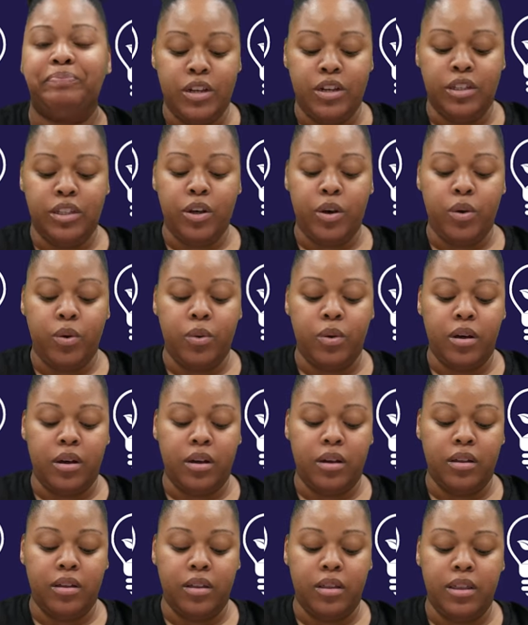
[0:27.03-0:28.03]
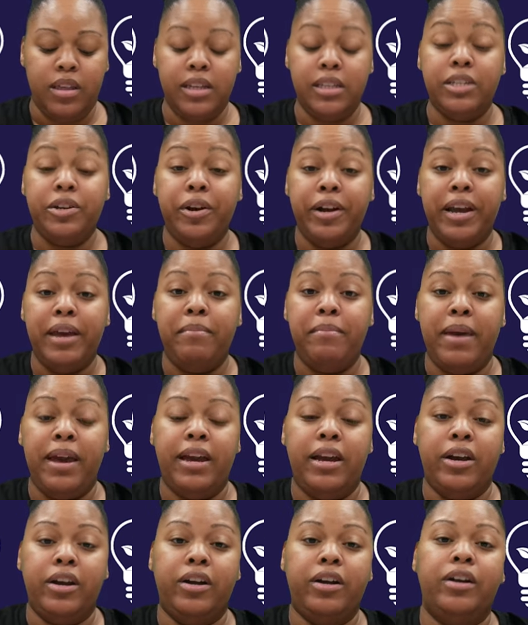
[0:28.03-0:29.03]
So this Cricut
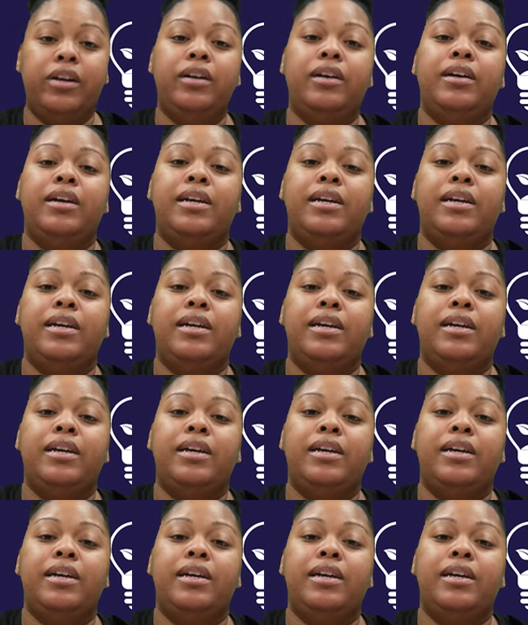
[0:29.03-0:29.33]
Maker